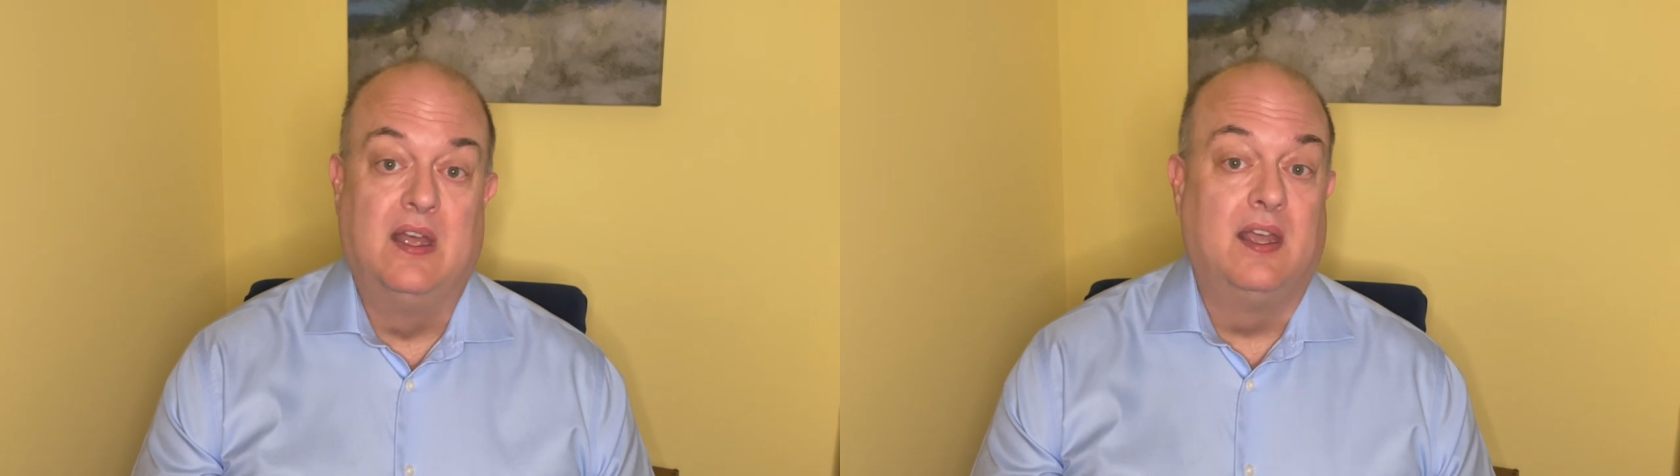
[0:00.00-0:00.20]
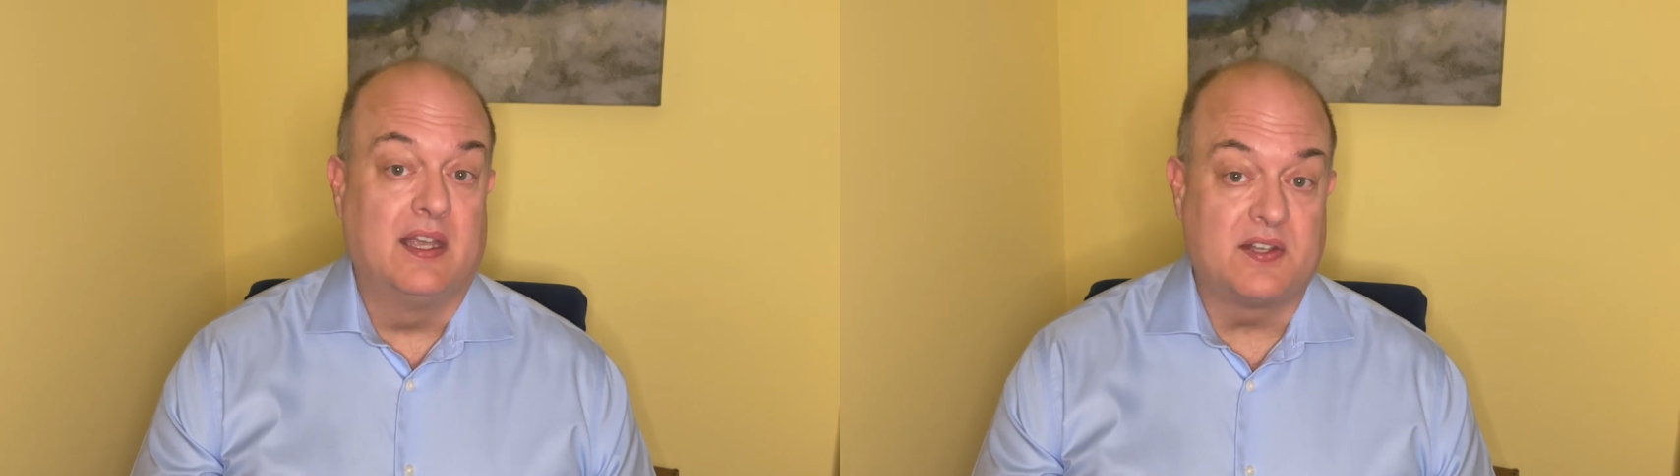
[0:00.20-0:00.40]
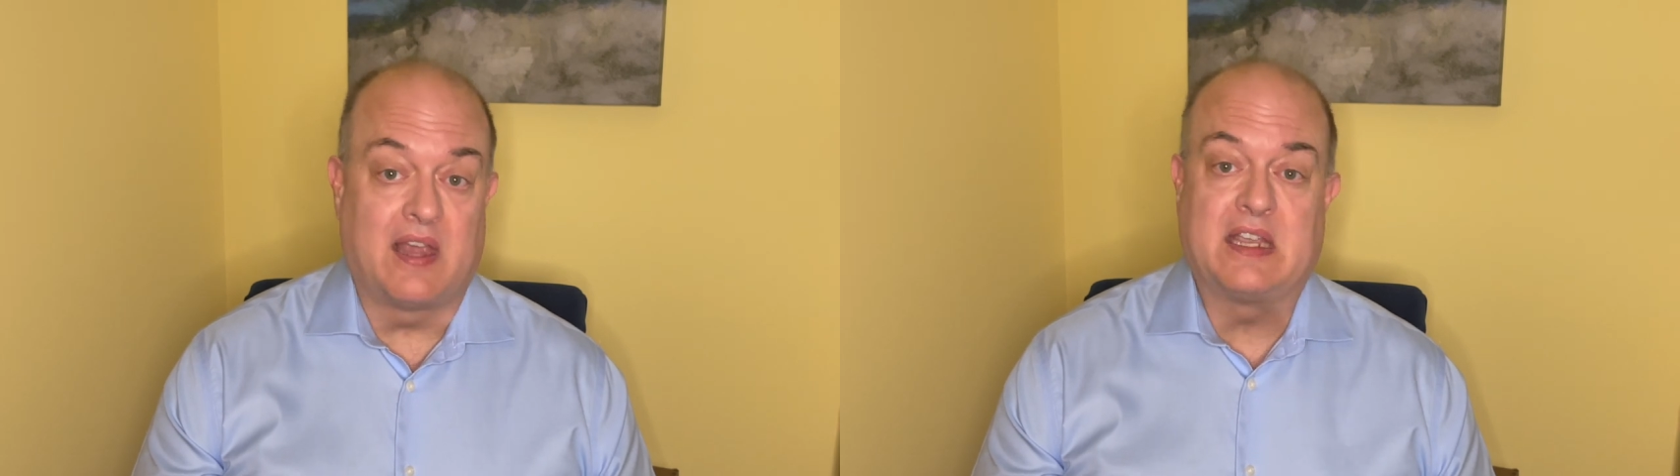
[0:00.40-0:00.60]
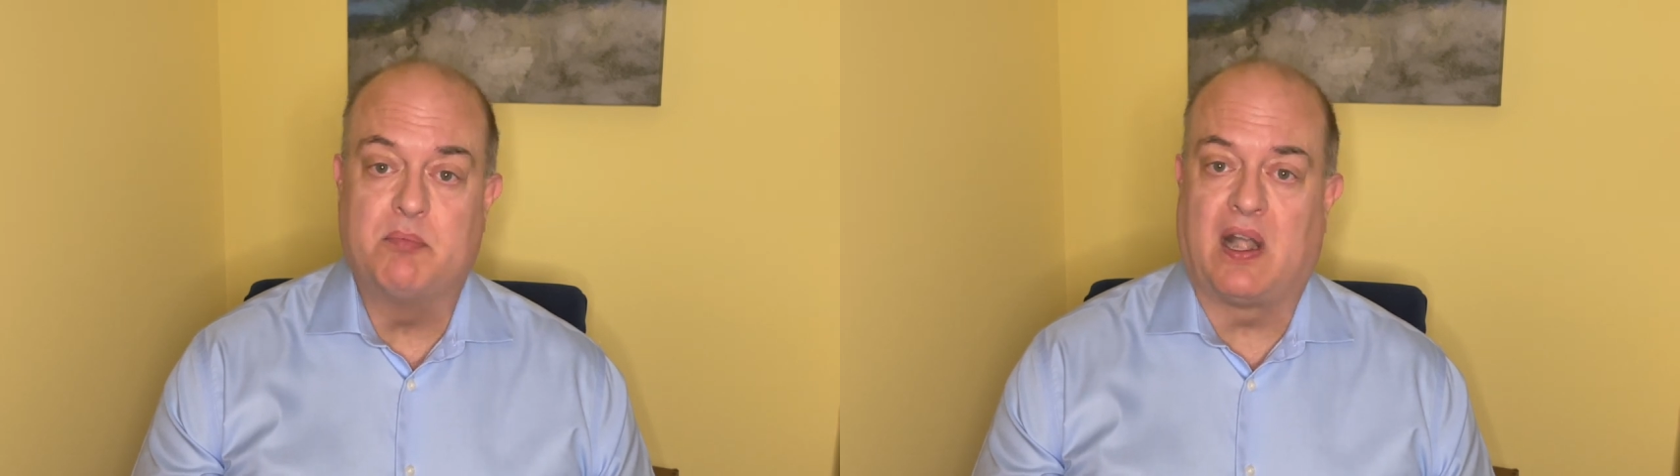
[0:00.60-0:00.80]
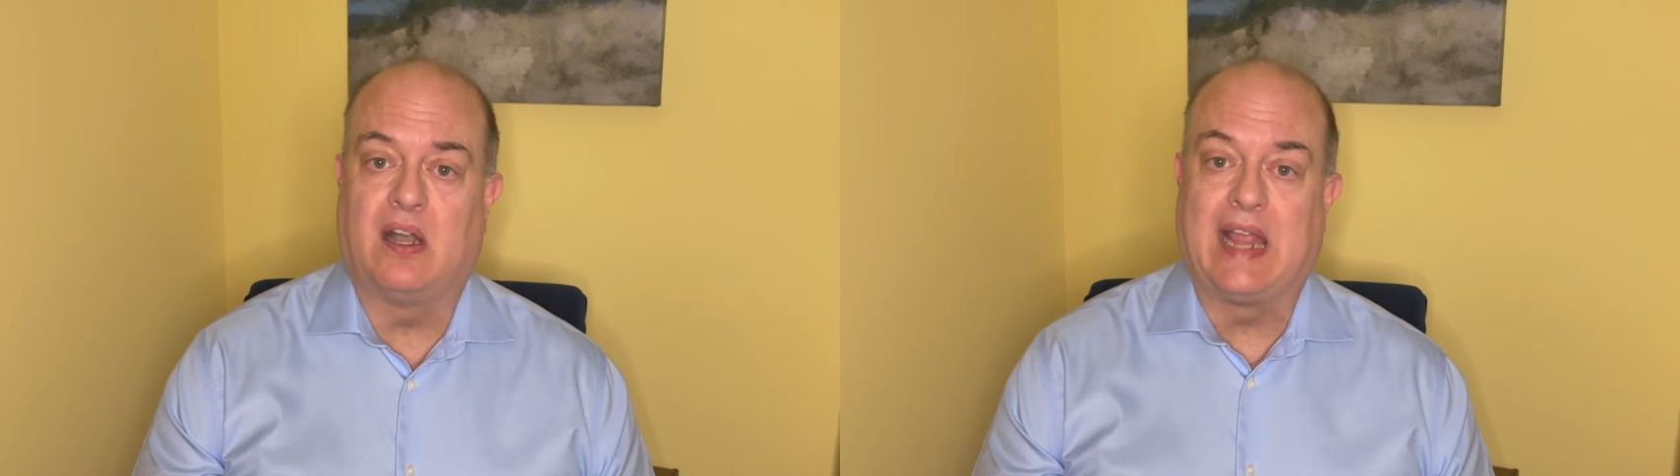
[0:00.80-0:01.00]
It's like
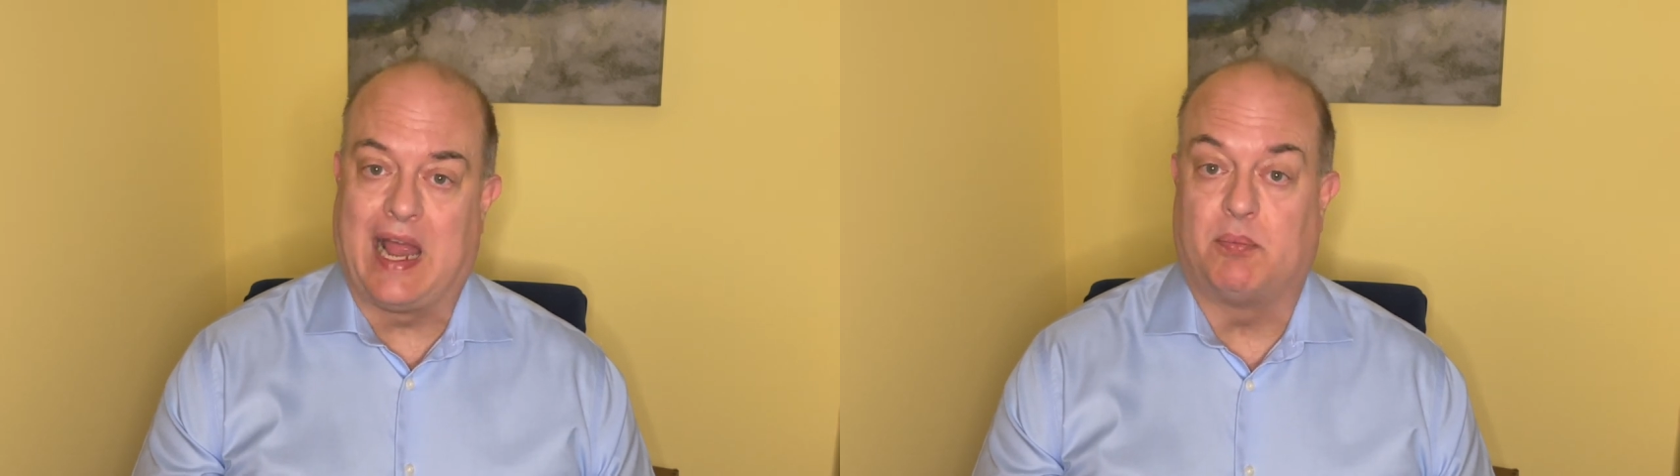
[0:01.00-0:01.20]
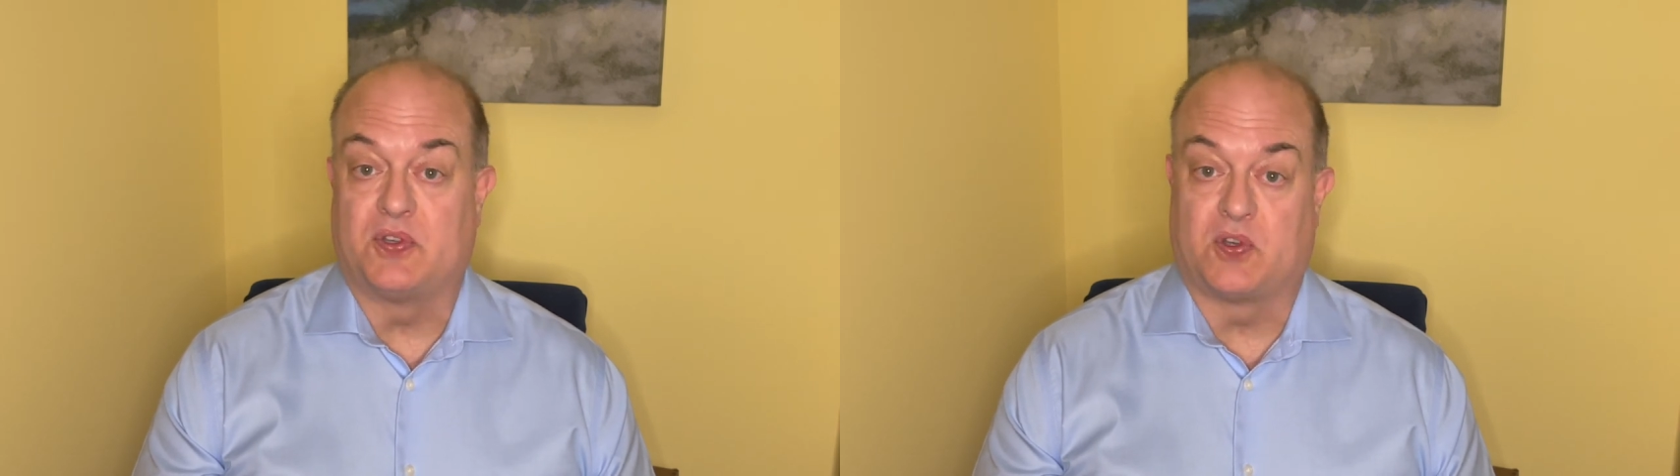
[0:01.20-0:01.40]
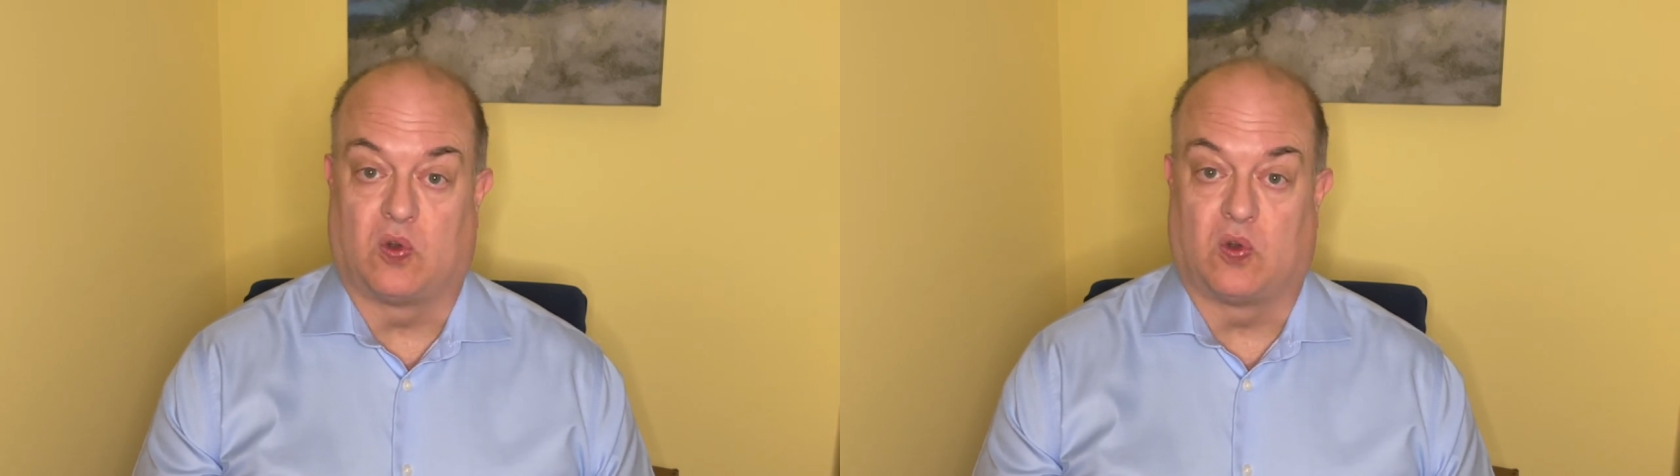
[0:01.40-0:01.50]
comparing apples to